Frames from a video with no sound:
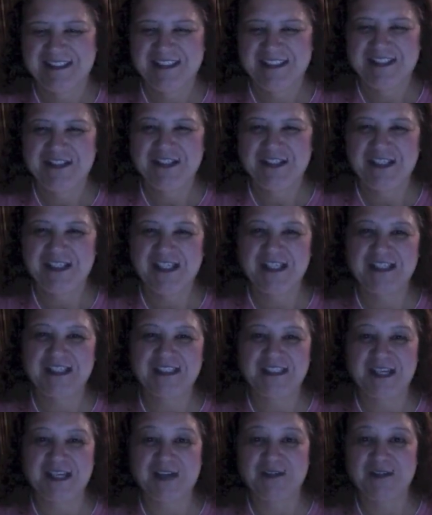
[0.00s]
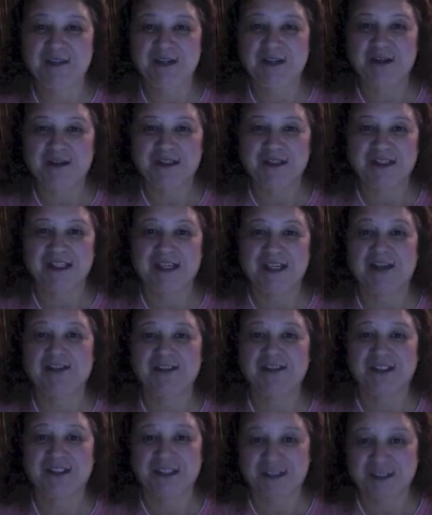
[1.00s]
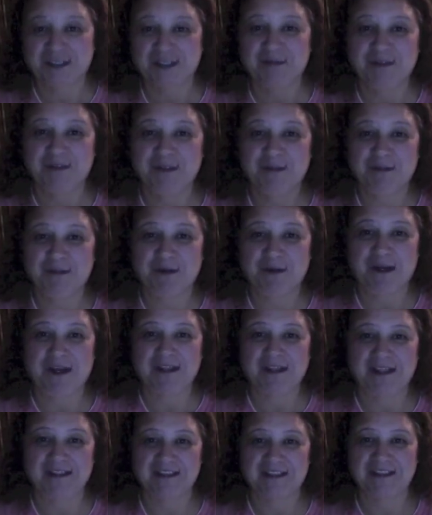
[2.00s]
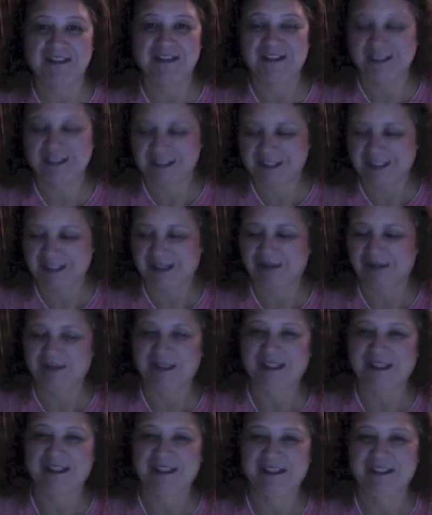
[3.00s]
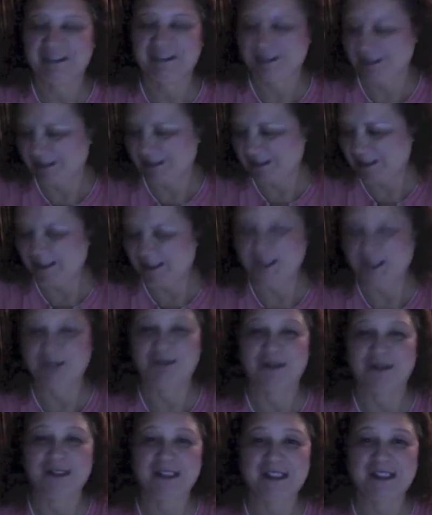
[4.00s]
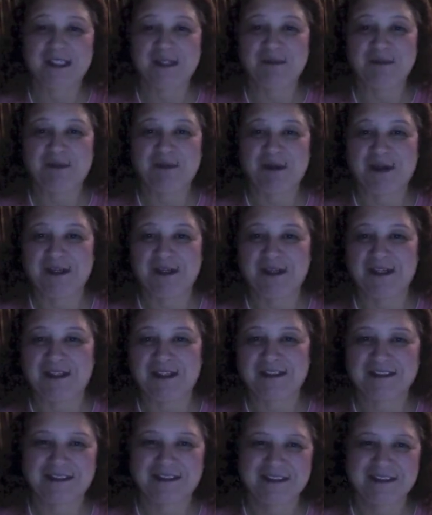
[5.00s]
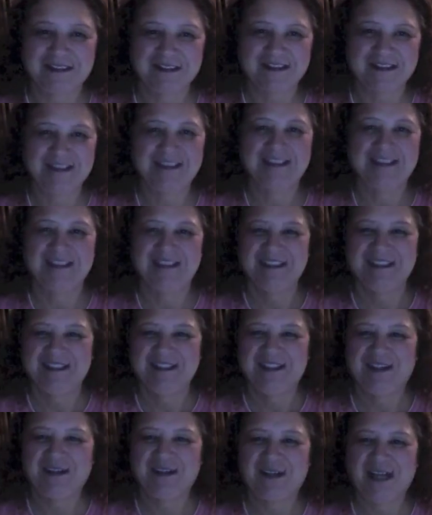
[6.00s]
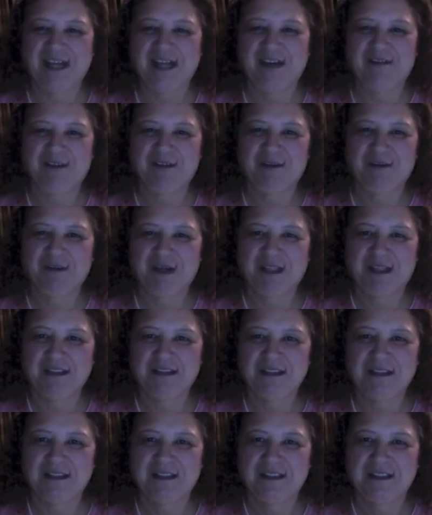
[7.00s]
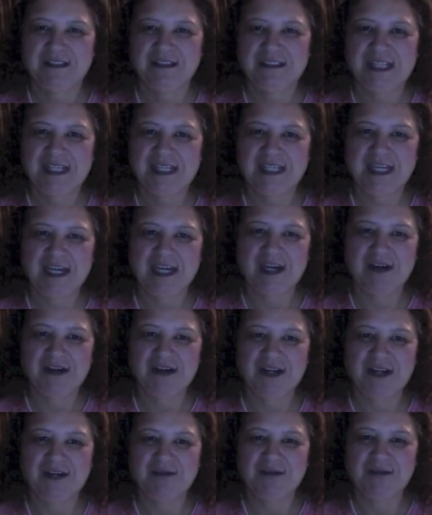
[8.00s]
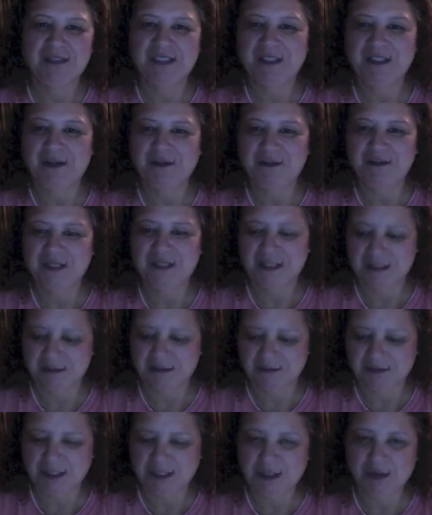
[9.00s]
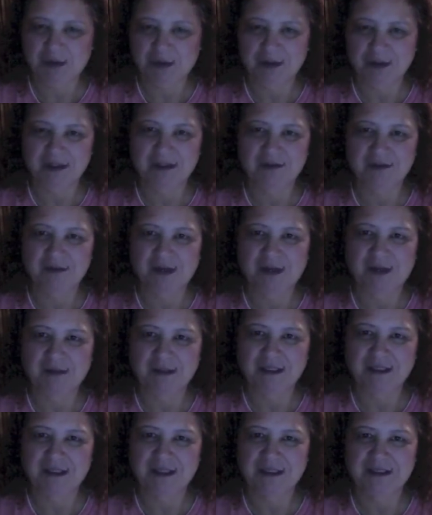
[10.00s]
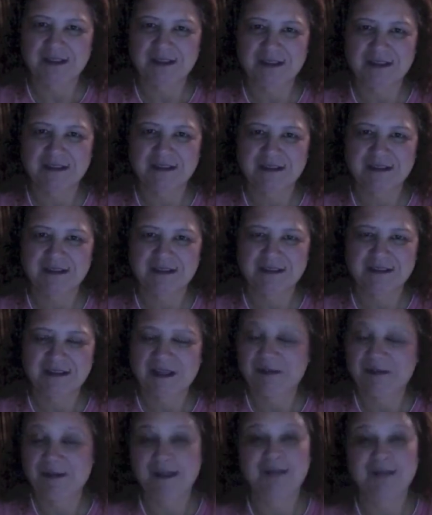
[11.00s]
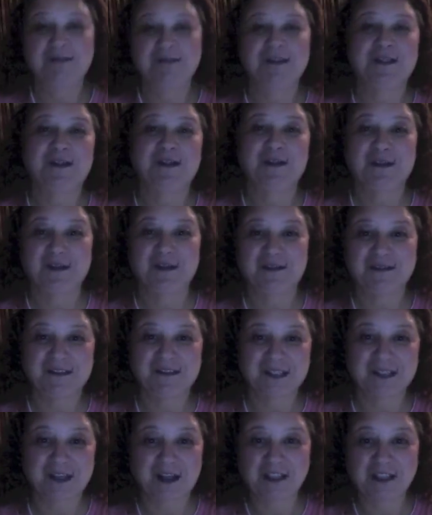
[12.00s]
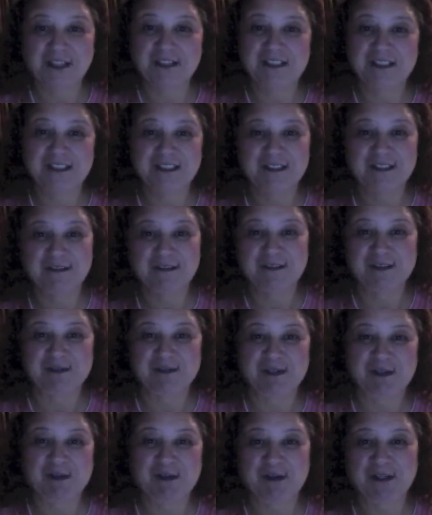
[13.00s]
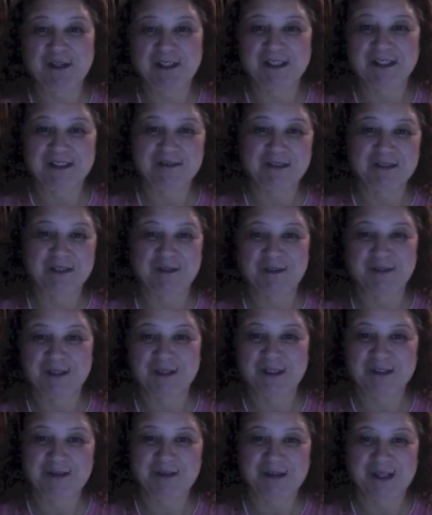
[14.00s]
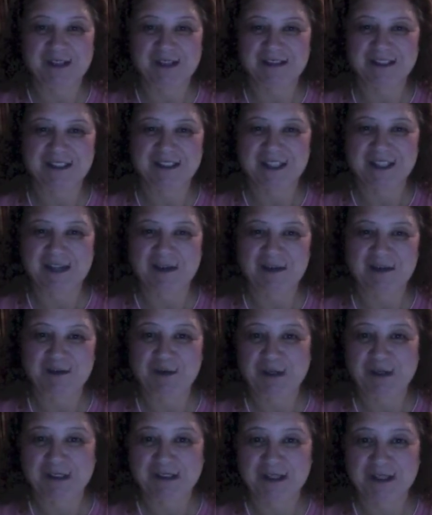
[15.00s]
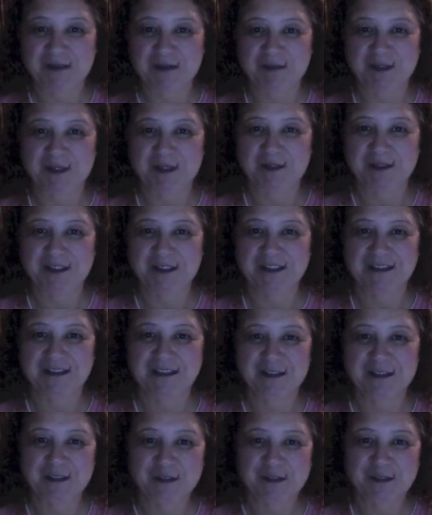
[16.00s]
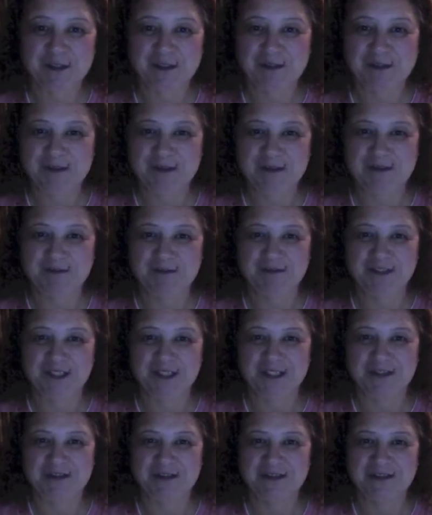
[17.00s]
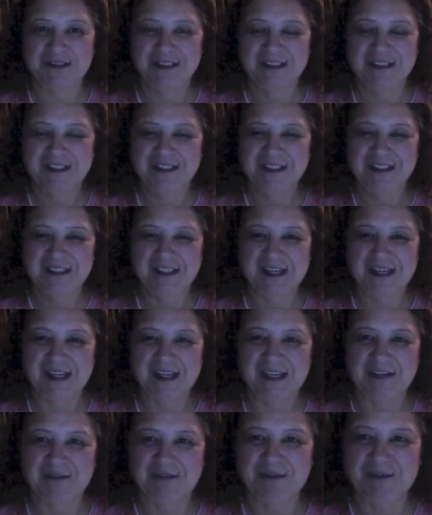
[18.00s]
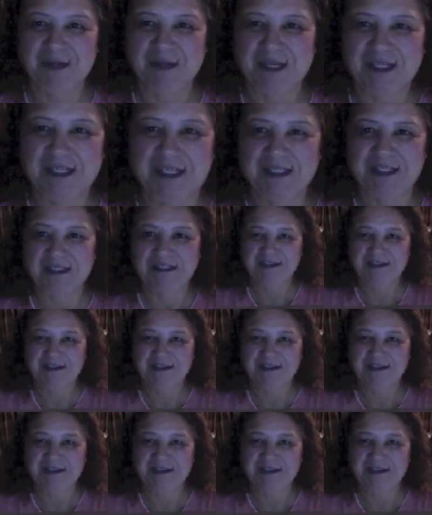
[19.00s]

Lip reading: You can get the download and then I'll still give you the product and you can tell me, did you really need the product? Okay, everyone. Take care, and I really hope this recorded well because I'm not even going to go there. The consciousness of this recording went really well, and now I'm going to upload it to YouTube for you. Good night, everybody.